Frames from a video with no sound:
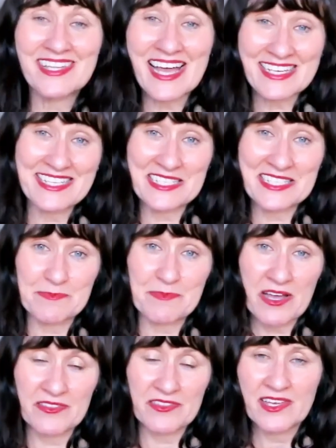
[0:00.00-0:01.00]
that he is
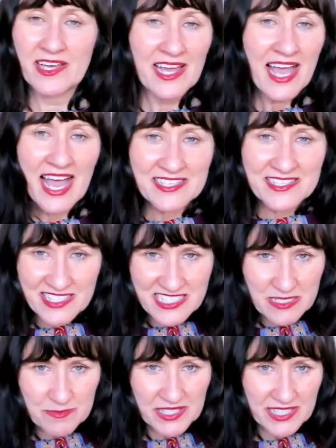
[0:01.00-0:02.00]
both. And
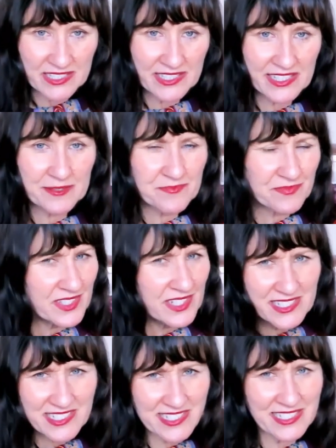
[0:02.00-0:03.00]
just to be clear,
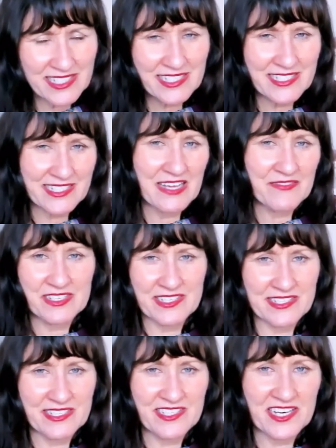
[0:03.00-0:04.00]
Cindy is never
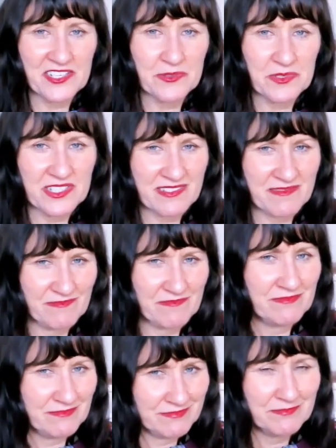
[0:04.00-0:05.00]
disingenuous,
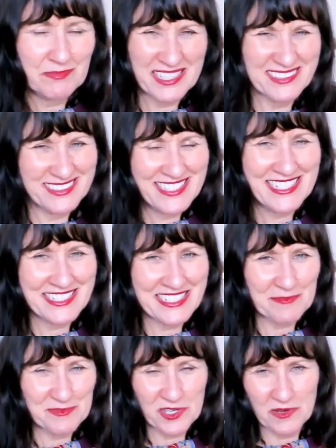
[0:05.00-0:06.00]
but she's
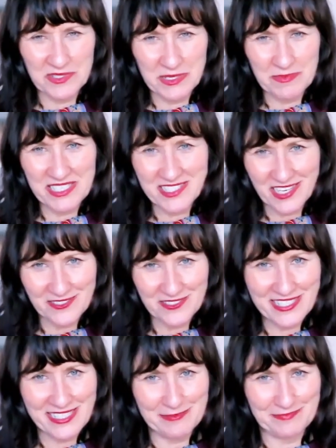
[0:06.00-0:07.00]
sometimes a bit
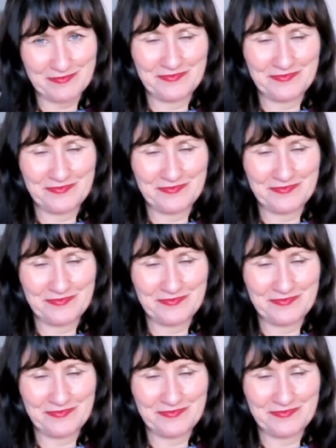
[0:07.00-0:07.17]
dozy.